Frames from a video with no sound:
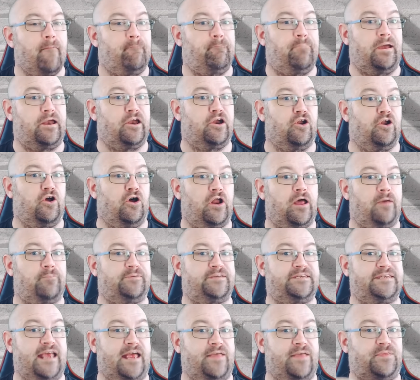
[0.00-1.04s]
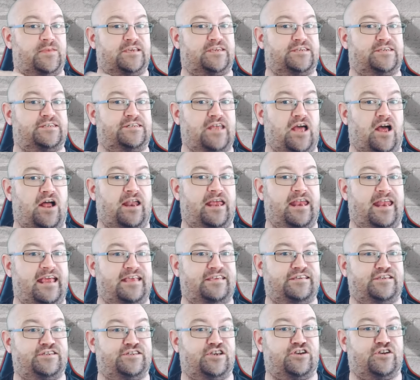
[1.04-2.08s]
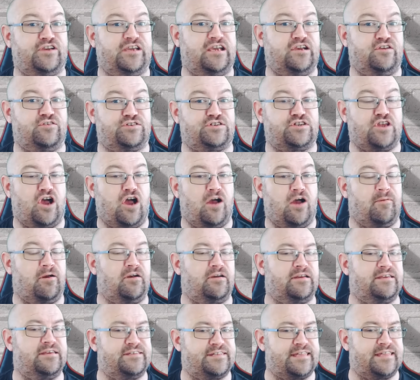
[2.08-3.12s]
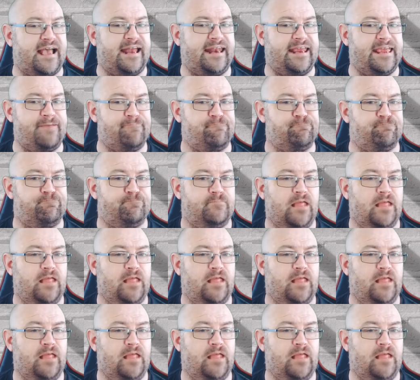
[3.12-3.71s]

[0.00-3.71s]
better not upset the Stalin-esque Sir Keir Starmer, is that it?